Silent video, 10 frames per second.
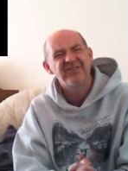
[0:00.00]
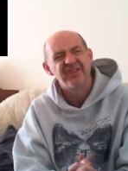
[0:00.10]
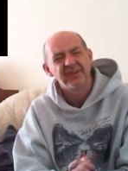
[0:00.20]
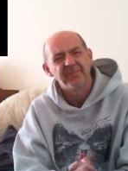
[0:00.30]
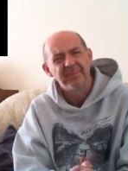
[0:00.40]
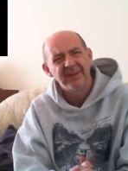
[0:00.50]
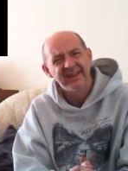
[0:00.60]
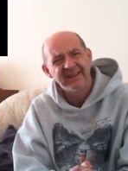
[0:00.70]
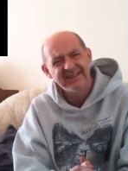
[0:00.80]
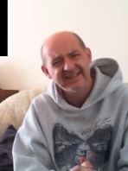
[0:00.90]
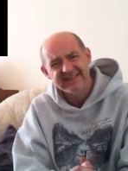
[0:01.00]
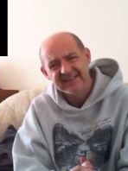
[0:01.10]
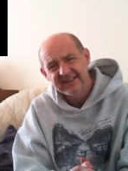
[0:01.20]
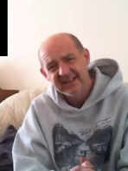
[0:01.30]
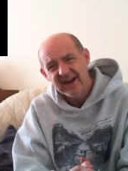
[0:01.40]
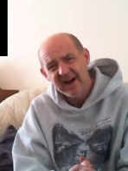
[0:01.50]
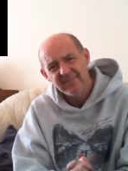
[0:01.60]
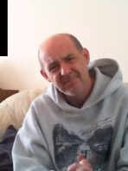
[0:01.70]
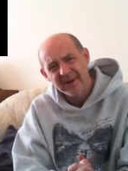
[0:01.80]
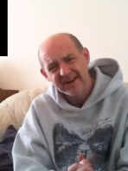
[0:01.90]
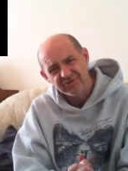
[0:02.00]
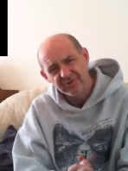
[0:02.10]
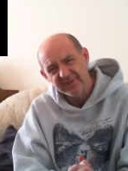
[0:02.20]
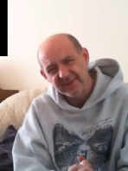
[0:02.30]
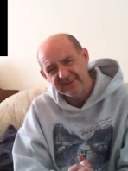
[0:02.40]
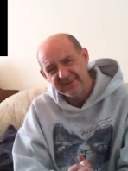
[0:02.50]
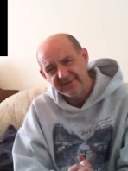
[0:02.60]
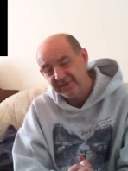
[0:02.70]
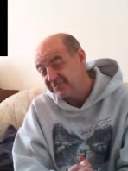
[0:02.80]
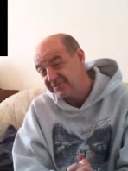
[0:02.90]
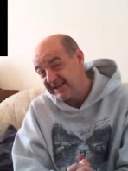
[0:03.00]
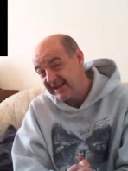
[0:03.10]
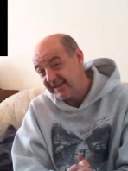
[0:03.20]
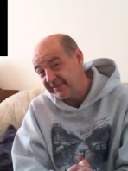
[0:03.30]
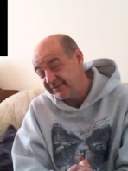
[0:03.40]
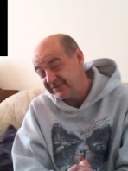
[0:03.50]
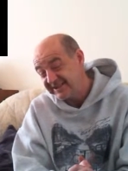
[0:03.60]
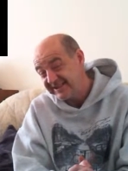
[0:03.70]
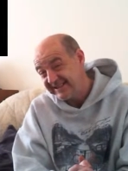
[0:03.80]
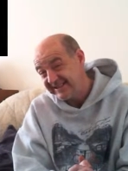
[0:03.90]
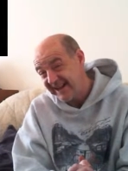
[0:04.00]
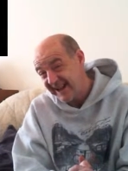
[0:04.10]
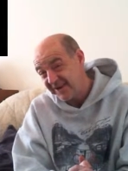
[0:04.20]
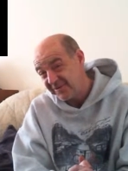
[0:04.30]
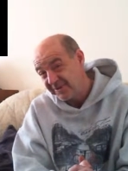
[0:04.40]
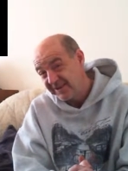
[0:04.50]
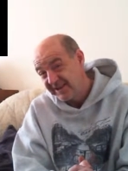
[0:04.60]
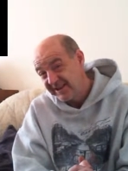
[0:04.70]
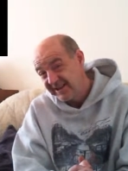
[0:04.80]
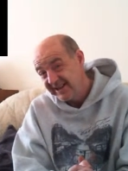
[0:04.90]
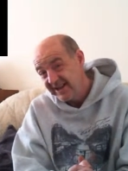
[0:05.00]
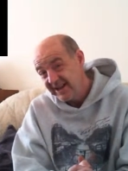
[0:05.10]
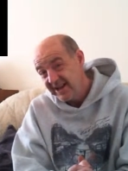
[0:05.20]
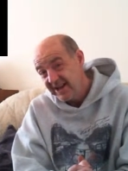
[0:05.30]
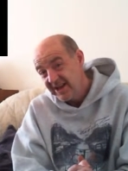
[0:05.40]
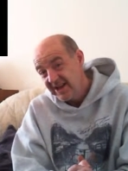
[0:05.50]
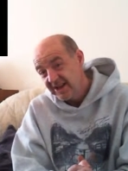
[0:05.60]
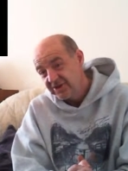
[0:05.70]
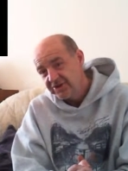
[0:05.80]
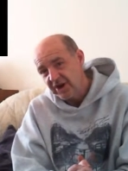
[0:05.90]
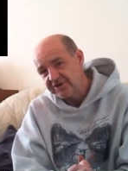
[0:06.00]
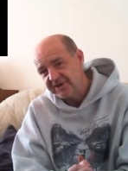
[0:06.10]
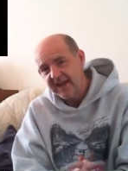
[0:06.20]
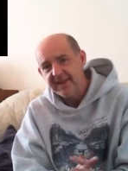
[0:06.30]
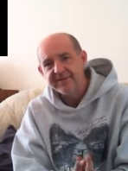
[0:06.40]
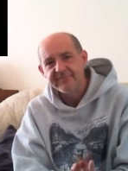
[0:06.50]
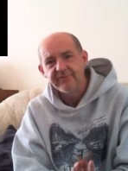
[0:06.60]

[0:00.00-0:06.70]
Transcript: complete. I may drop the difficulty level to down just to get through